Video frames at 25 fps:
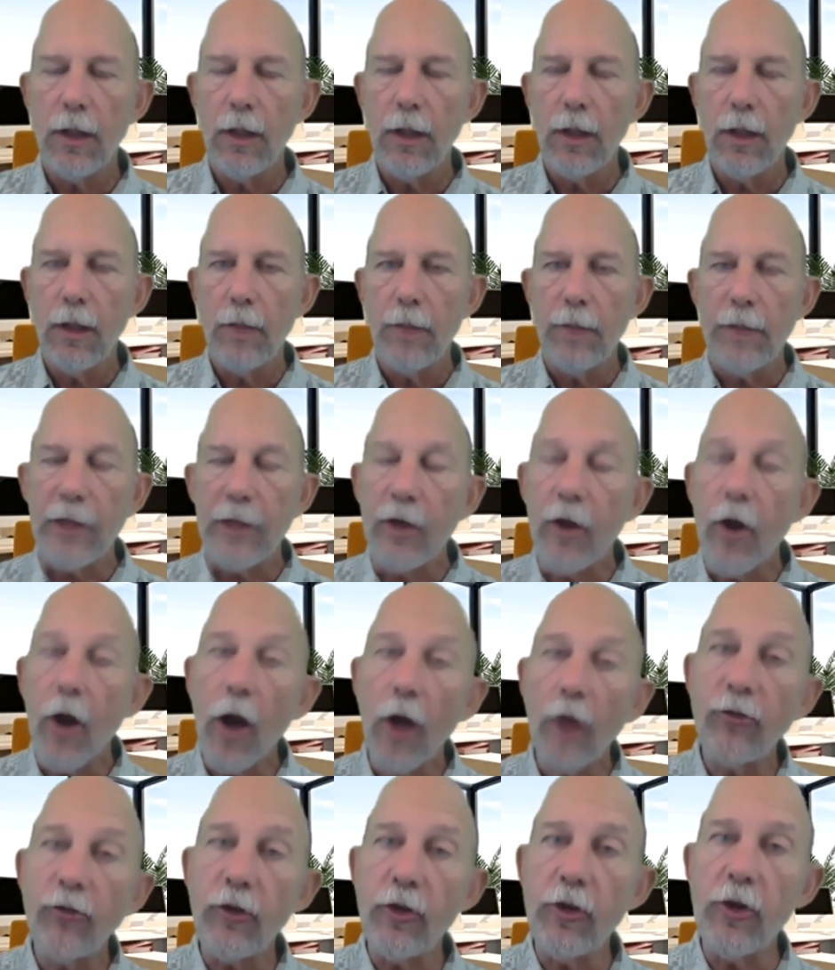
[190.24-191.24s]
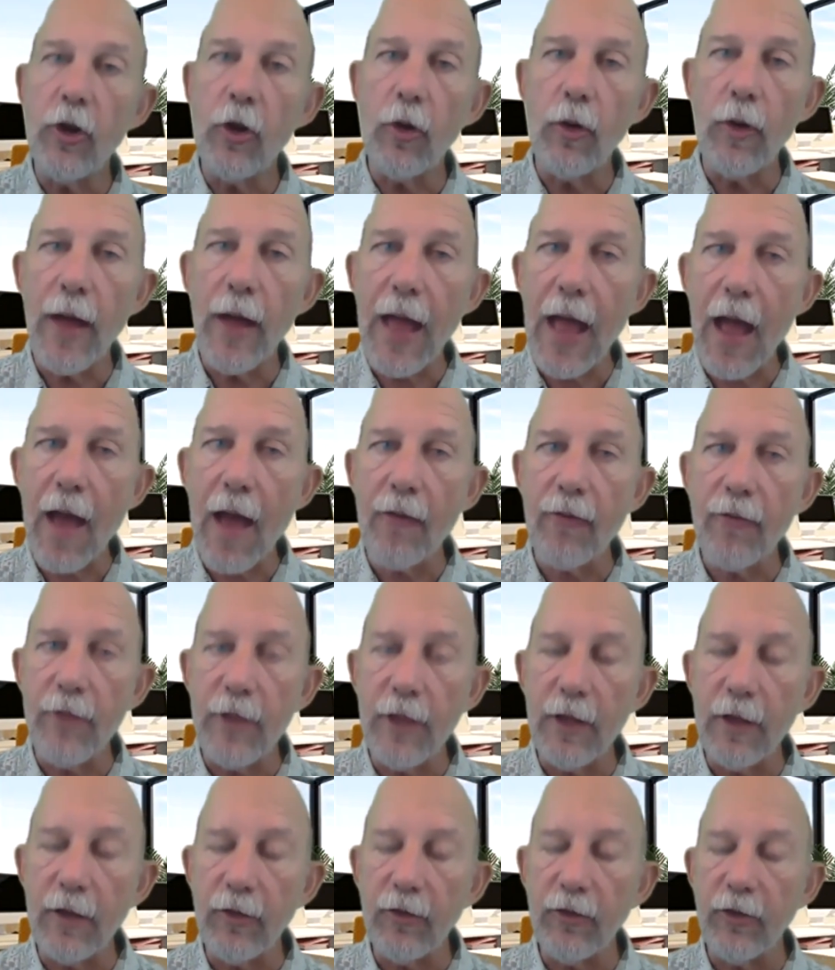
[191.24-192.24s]
Because you don't have
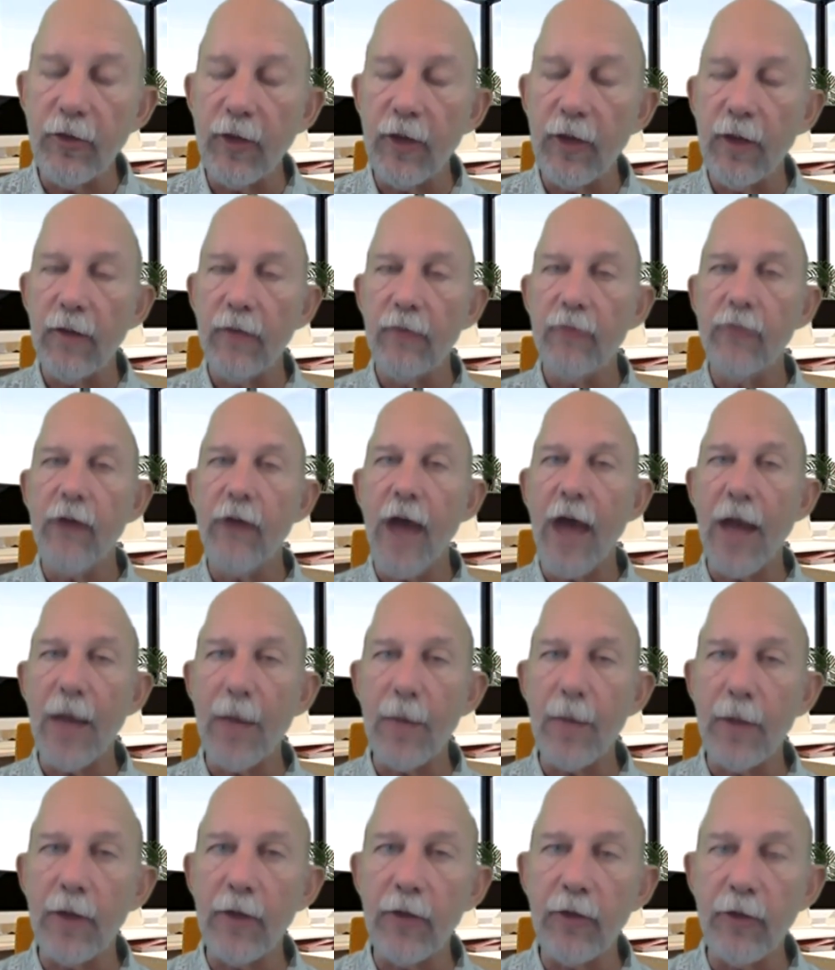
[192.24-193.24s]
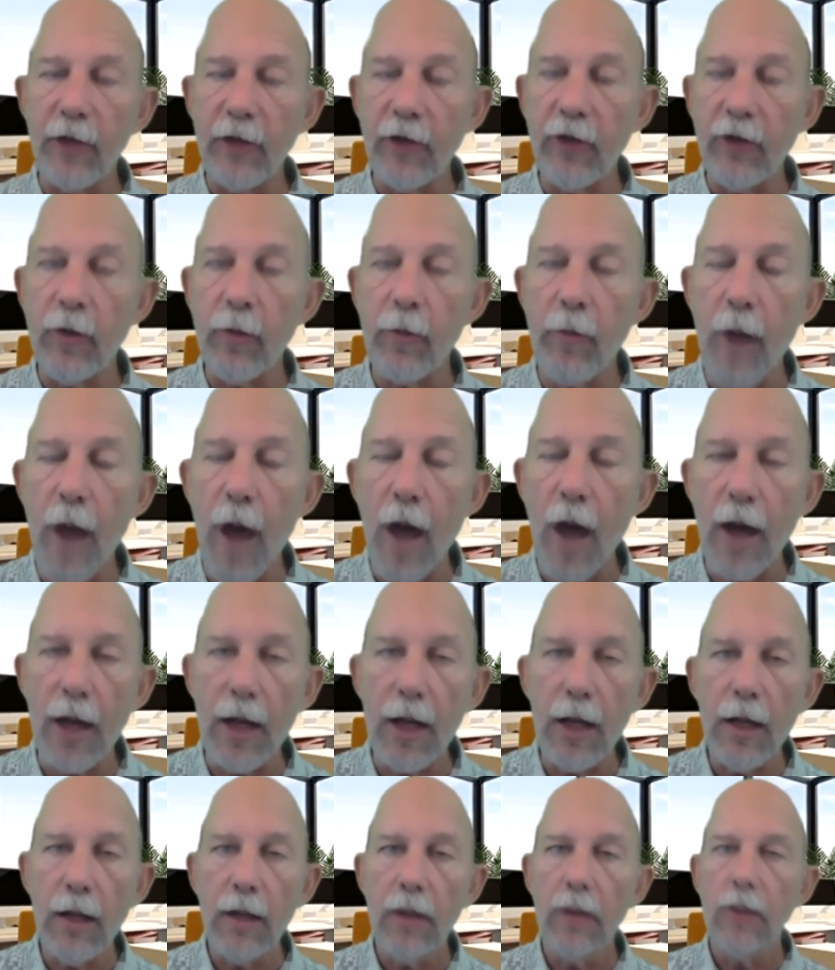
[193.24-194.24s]
these vitamins in your
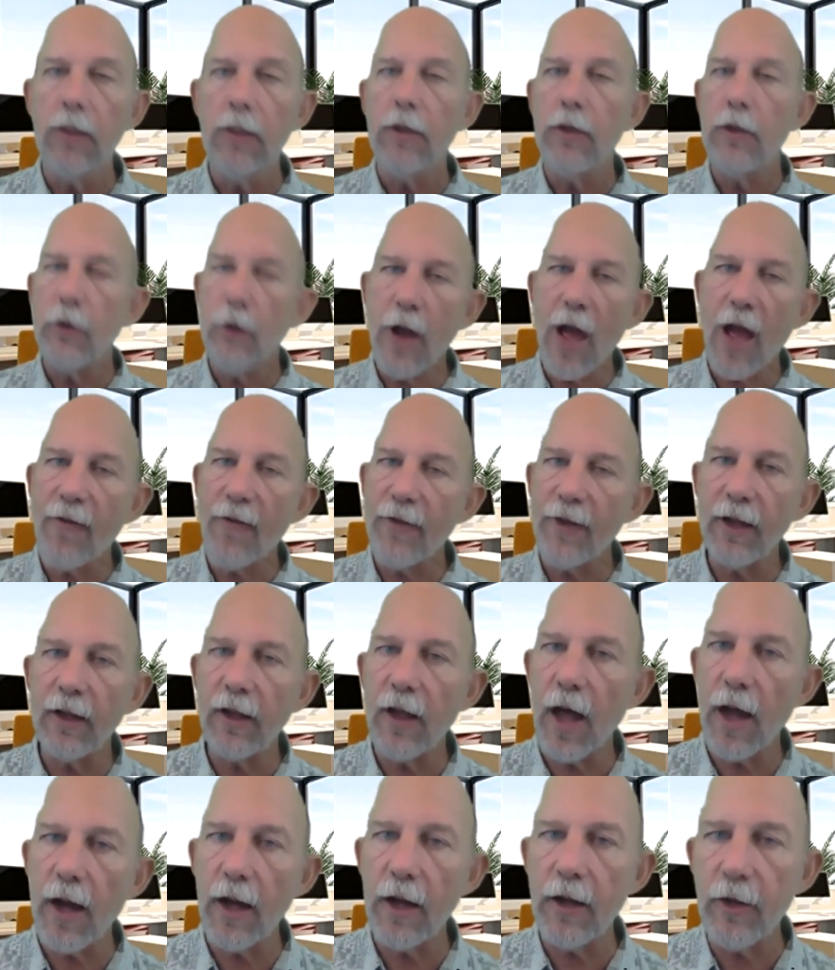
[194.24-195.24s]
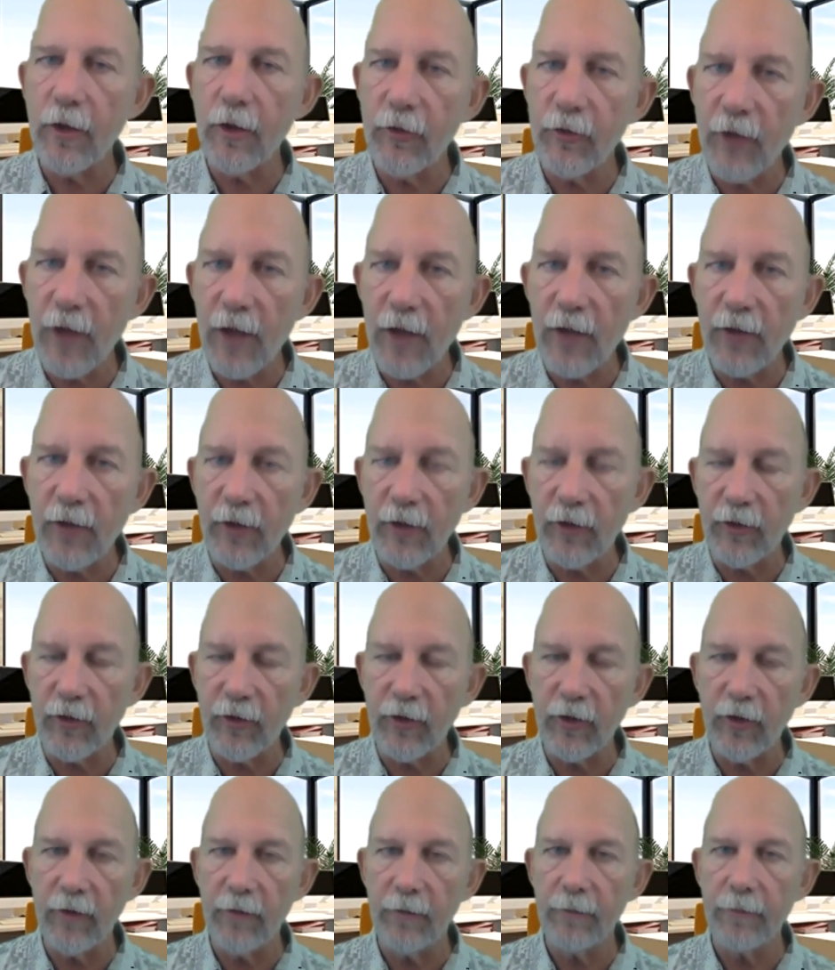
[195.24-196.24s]
body, you're having a lot of
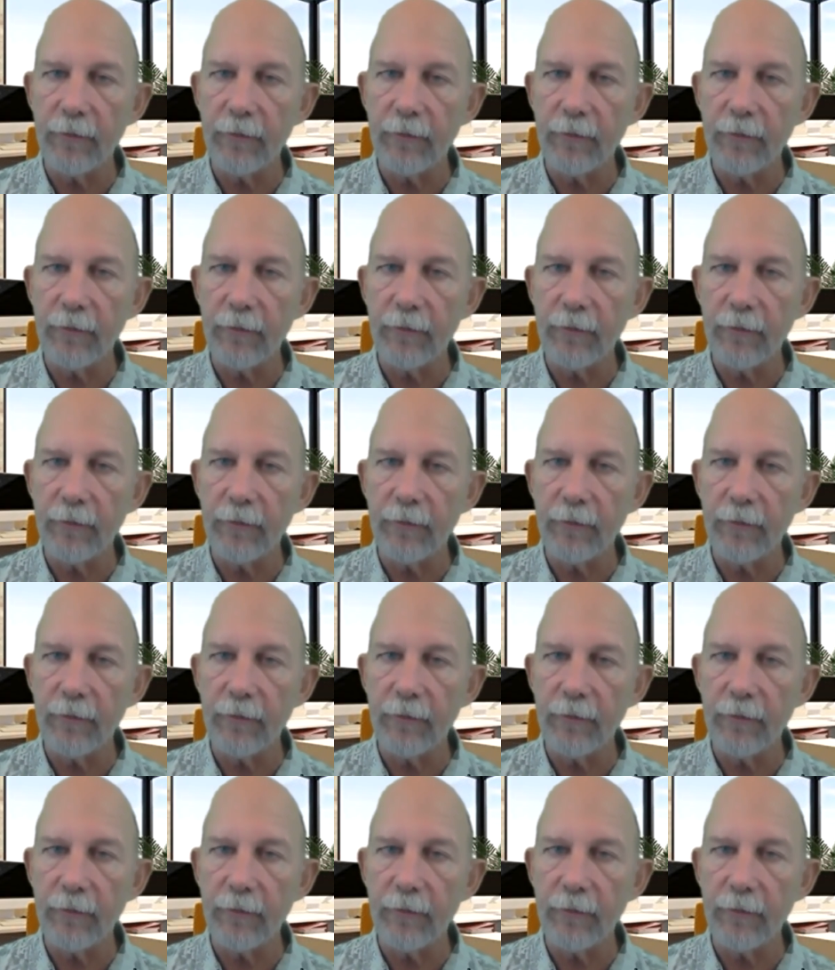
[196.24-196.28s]
diseases.